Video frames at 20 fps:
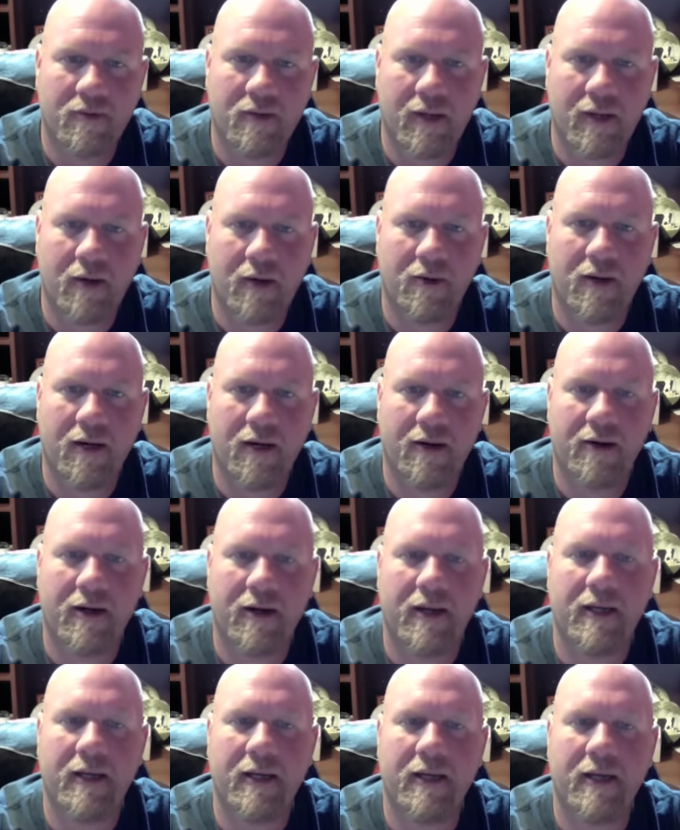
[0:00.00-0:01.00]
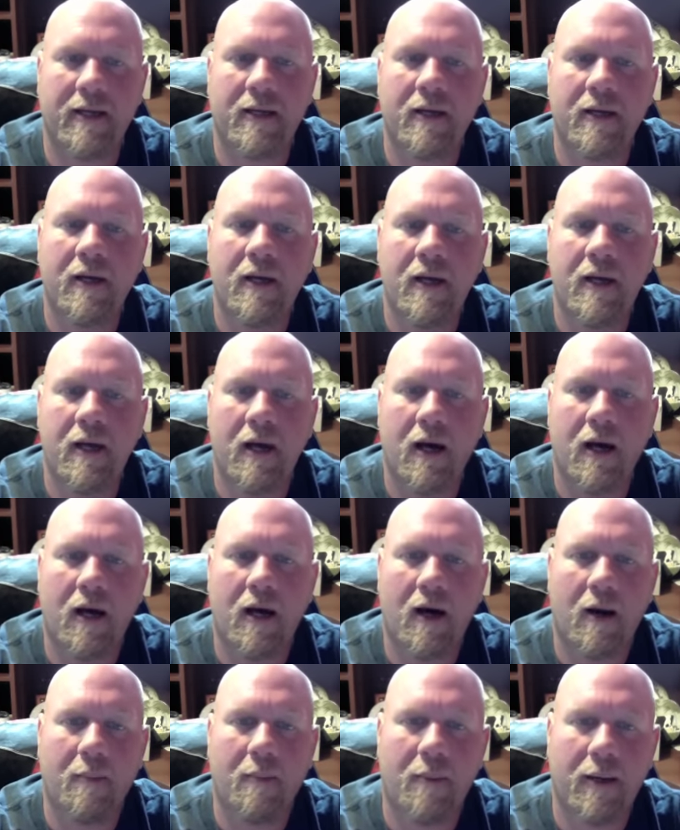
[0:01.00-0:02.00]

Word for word: They don't carry it yet, um,